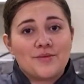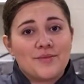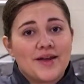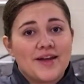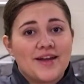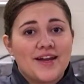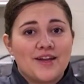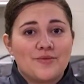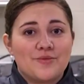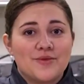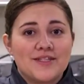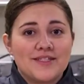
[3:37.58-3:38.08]
my
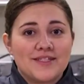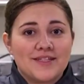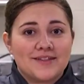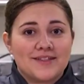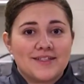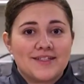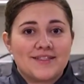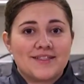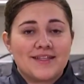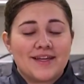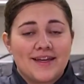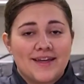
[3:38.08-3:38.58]
name was
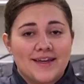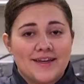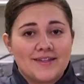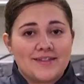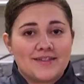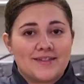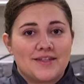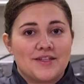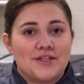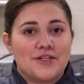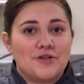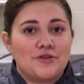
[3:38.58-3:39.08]
Alissa
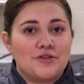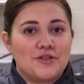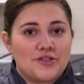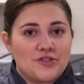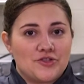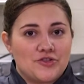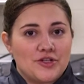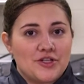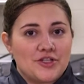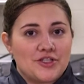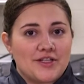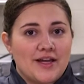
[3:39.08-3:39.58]
Hitt, the new
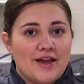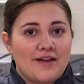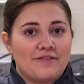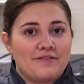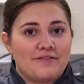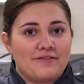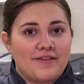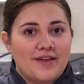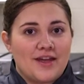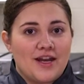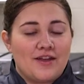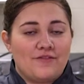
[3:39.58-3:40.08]
district
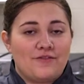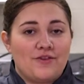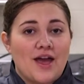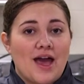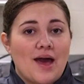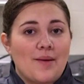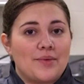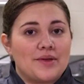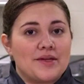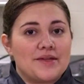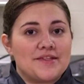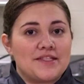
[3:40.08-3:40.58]
chef, and if you
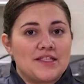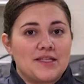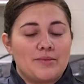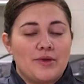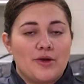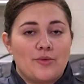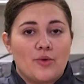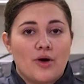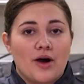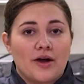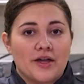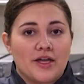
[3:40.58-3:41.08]
happen to see me
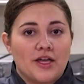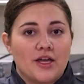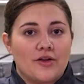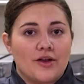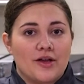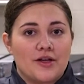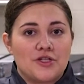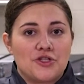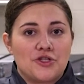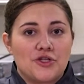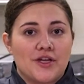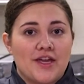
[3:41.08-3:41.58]
walking
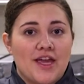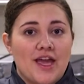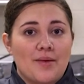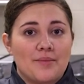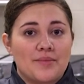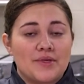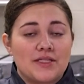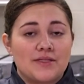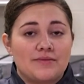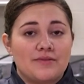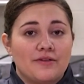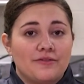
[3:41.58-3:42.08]
around your
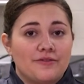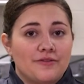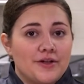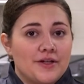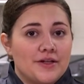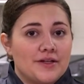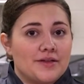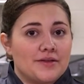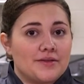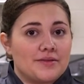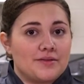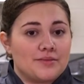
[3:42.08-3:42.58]
campus, feel free
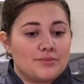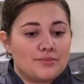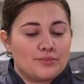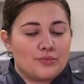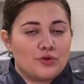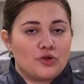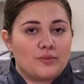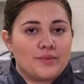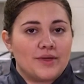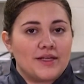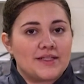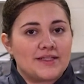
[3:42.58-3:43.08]
to
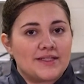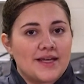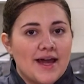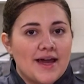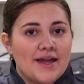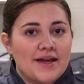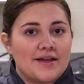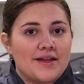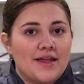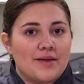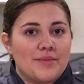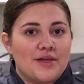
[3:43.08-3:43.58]
pull me
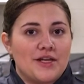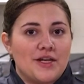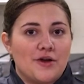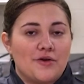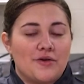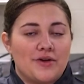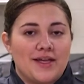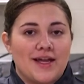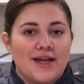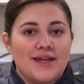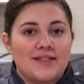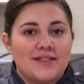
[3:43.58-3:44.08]
aside and let me know
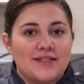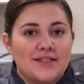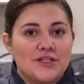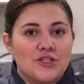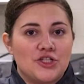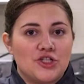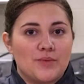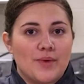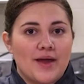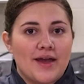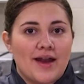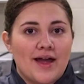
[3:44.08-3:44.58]
any
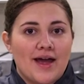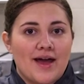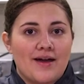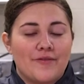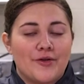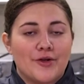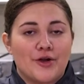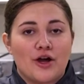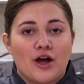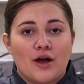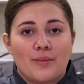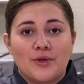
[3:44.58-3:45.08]
ideas you might have
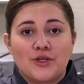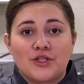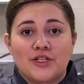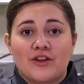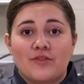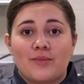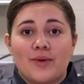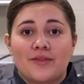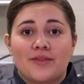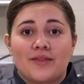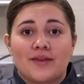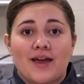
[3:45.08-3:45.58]
or comments you
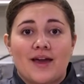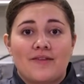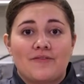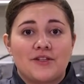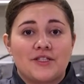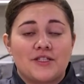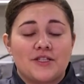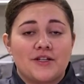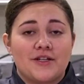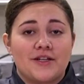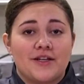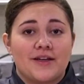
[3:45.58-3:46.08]
have about the
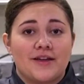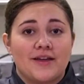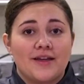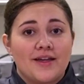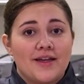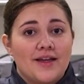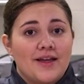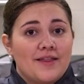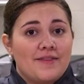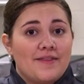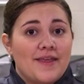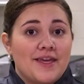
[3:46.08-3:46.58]
cafeteria.
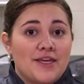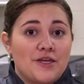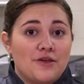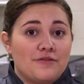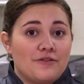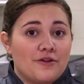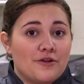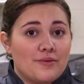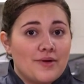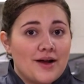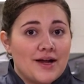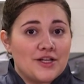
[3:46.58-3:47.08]
Thank you
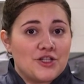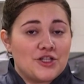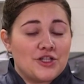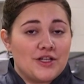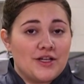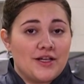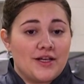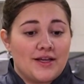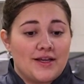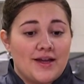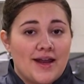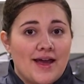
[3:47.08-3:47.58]
for
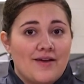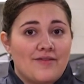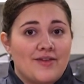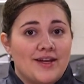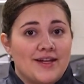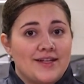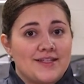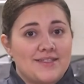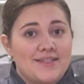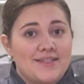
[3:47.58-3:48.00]
watching and have a nice